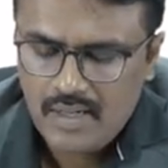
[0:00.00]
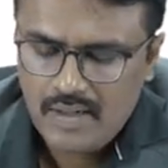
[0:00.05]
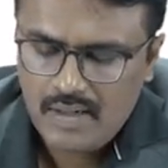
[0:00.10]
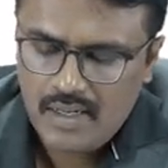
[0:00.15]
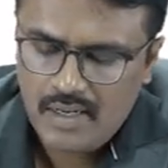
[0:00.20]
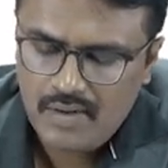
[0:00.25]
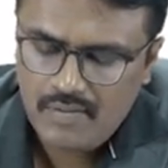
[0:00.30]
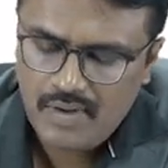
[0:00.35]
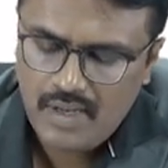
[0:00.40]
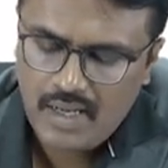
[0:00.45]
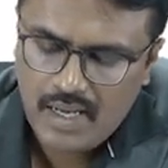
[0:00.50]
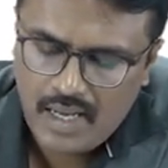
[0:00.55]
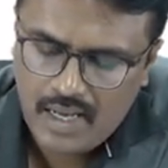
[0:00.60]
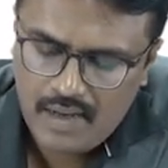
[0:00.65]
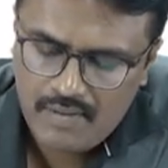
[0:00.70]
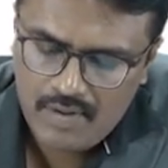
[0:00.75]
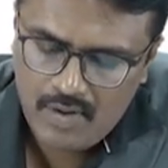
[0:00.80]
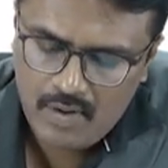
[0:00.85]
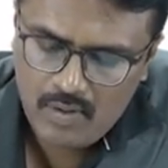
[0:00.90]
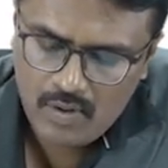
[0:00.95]
Then we
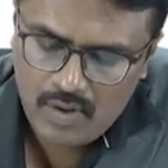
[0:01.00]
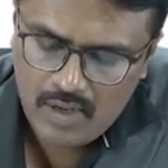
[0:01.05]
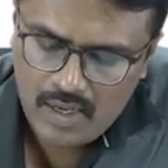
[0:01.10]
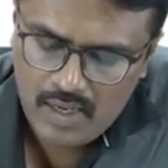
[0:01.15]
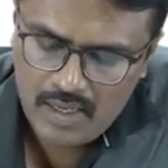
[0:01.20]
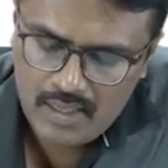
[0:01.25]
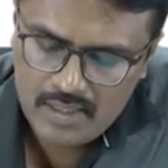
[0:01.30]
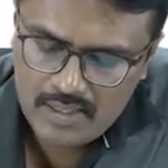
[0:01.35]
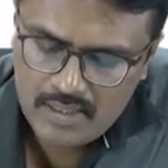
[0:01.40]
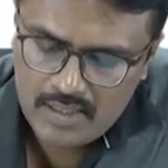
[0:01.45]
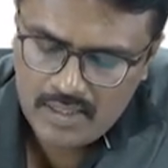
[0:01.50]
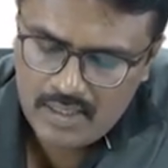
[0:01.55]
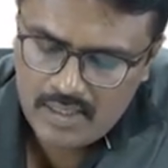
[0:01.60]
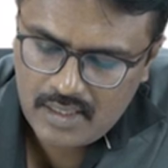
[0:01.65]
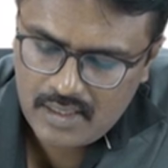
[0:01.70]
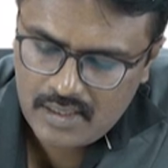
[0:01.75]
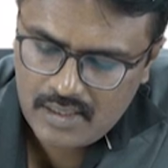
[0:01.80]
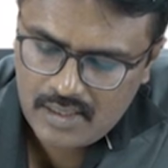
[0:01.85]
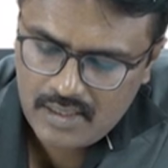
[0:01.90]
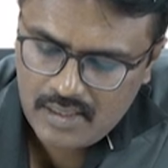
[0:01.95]
have a local
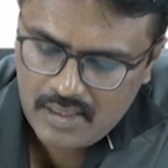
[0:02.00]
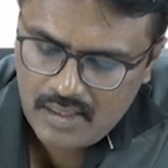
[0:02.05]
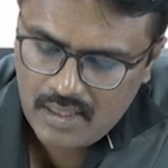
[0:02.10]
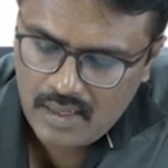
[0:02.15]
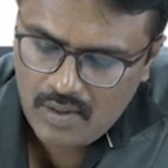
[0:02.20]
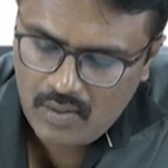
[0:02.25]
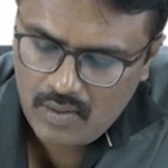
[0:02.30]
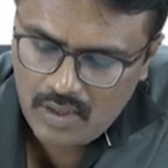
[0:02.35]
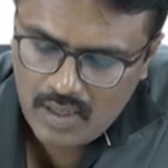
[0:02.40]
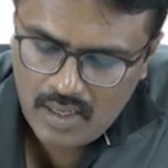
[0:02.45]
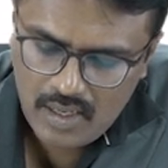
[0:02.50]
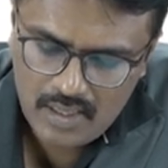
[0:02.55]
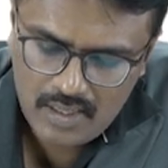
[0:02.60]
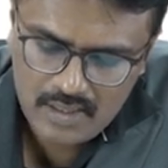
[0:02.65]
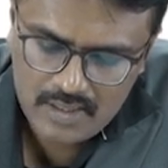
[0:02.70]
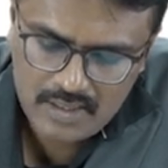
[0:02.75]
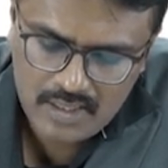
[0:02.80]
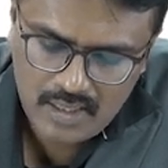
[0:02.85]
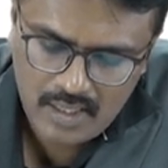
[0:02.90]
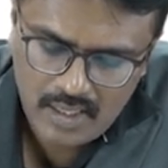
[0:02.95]
anesthetic. The local
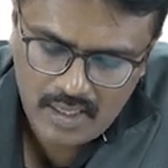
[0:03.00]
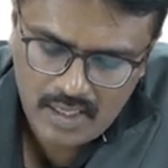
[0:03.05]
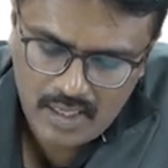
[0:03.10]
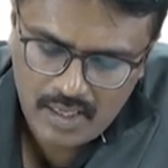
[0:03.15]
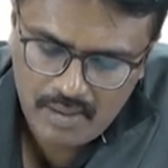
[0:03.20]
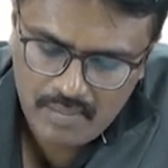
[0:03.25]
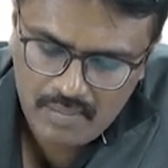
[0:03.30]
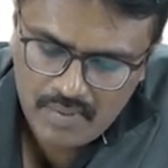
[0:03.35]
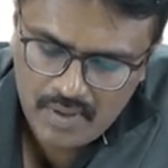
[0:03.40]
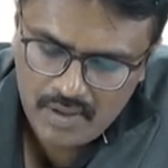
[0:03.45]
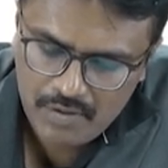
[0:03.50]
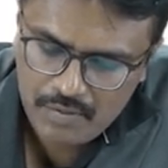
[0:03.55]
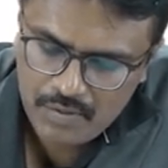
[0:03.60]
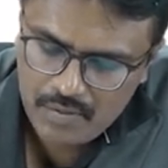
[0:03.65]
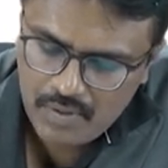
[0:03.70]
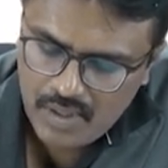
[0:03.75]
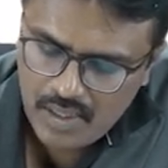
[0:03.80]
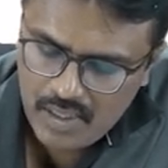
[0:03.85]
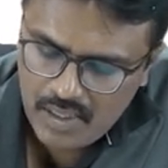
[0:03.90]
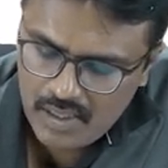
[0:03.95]
anesthetic name, if
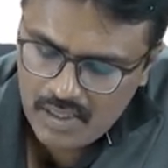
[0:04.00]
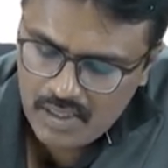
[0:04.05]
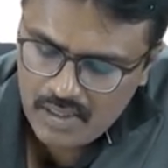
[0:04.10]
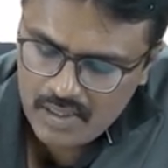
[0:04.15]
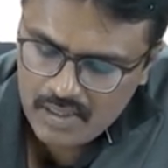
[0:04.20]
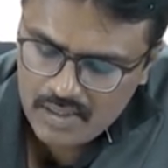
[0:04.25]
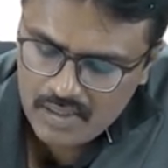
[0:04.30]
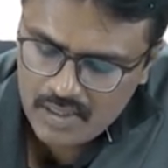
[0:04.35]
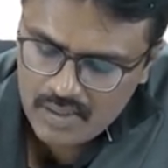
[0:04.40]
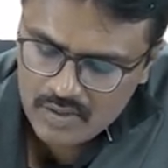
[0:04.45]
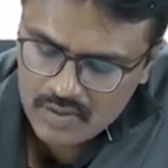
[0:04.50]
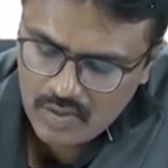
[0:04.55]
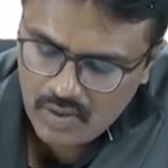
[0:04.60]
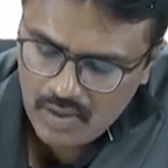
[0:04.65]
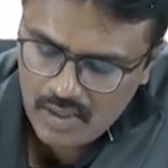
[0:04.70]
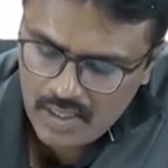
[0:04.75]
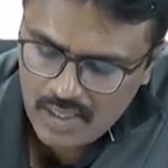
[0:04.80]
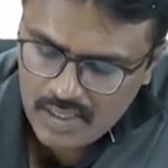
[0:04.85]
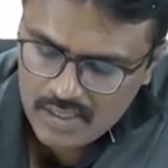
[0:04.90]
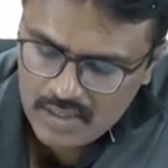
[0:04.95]
you read it, is it is
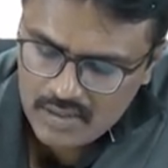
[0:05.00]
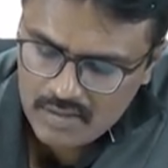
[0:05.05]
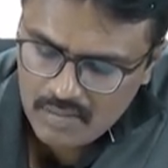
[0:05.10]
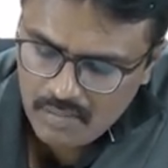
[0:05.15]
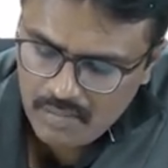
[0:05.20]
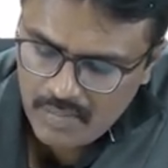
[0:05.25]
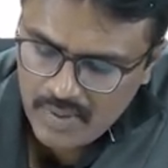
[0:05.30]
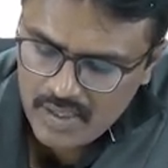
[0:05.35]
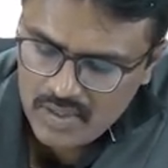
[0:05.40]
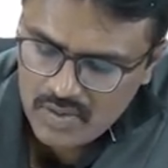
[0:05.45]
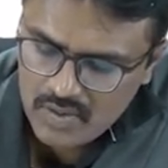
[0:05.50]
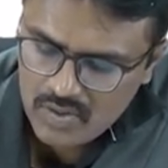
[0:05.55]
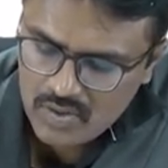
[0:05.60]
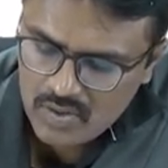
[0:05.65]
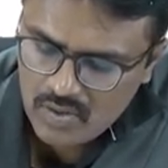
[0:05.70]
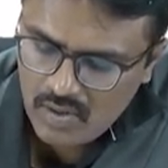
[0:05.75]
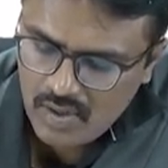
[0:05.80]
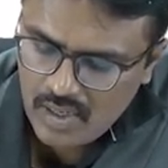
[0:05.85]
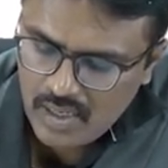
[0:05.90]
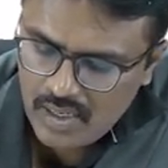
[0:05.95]
called as
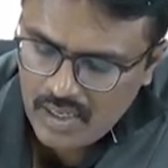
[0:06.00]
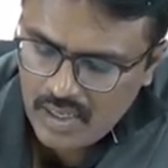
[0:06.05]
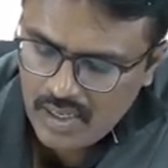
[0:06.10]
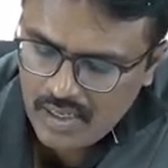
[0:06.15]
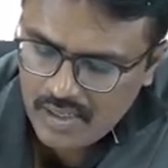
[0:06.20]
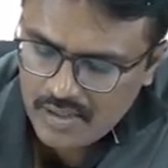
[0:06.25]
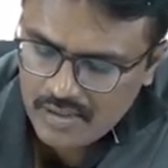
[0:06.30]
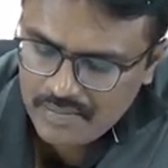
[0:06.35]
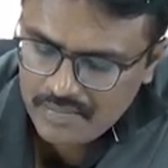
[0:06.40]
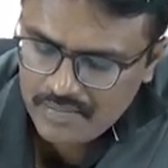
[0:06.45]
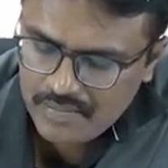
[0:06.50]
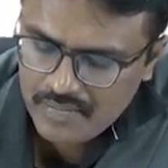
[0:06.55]
benzonatate.